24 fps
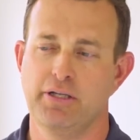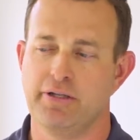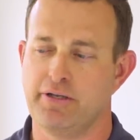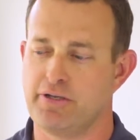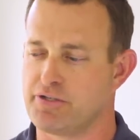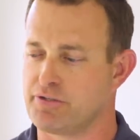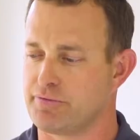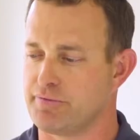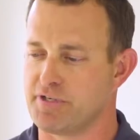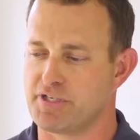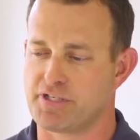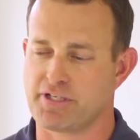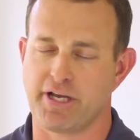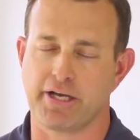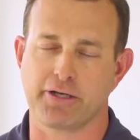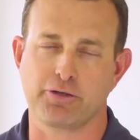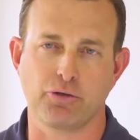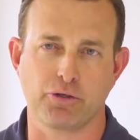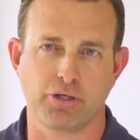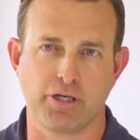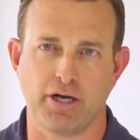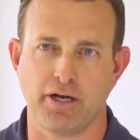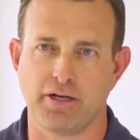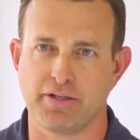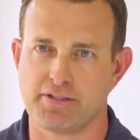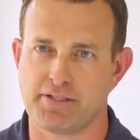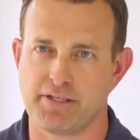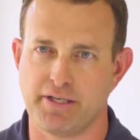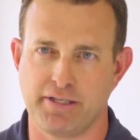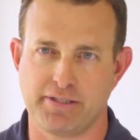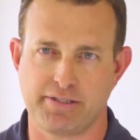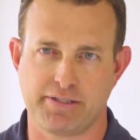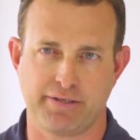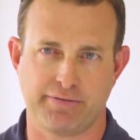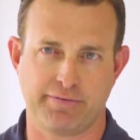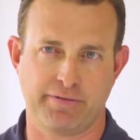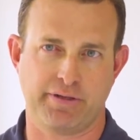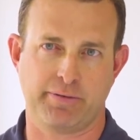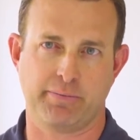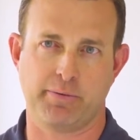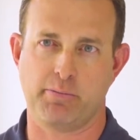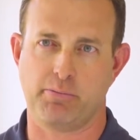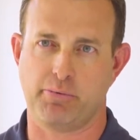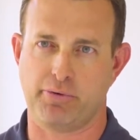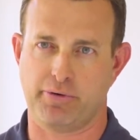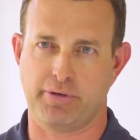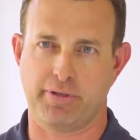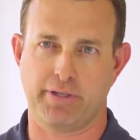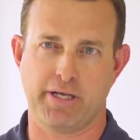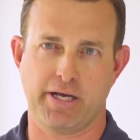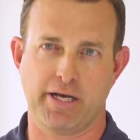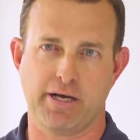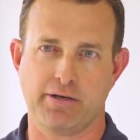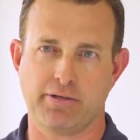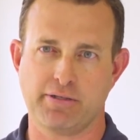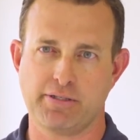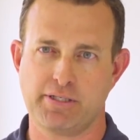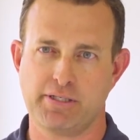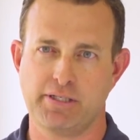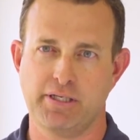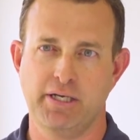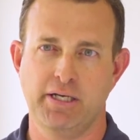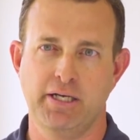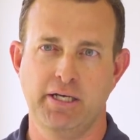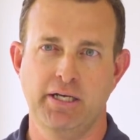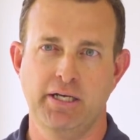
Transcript: There's a recycled content to everything we put in the house.